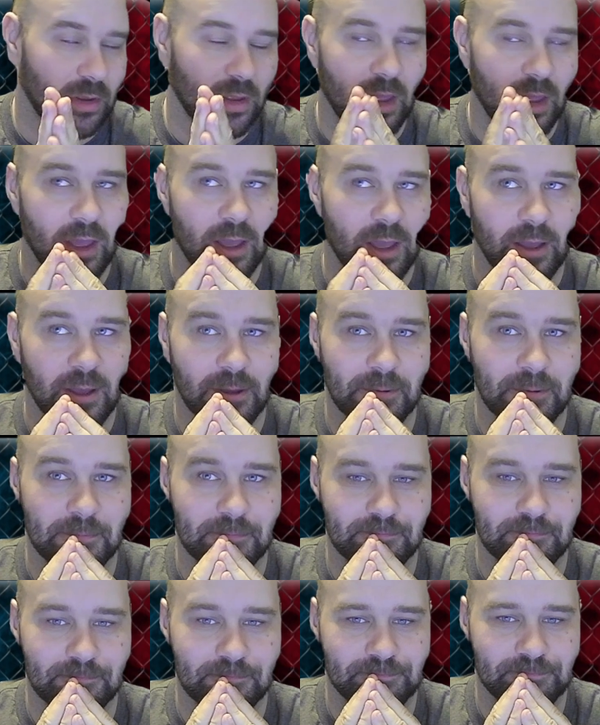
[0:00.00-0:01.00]

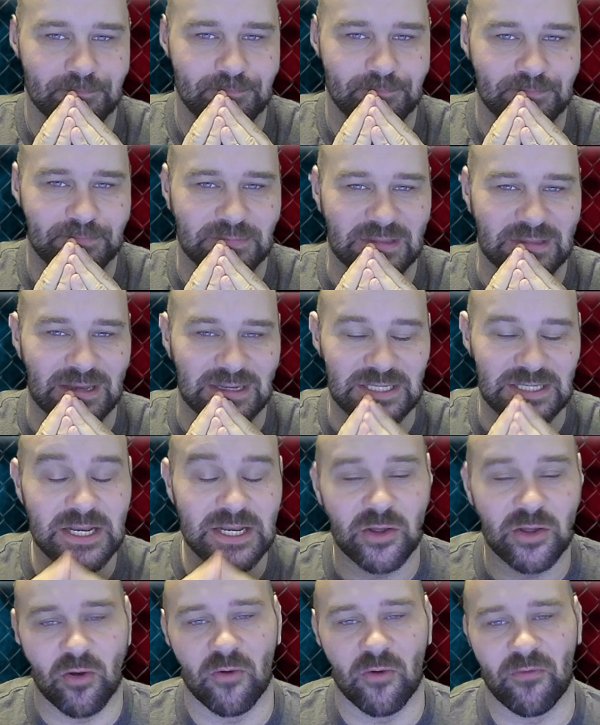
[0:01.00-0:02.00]
I tend to
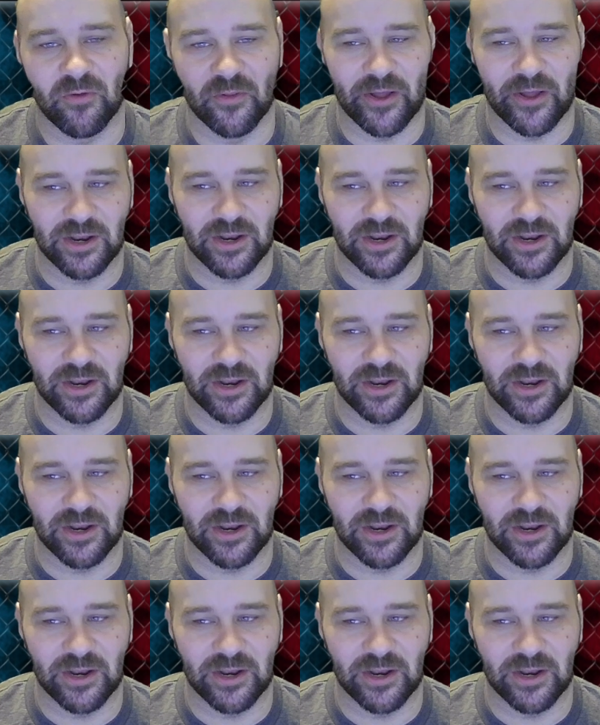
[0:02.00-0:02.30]
go full out.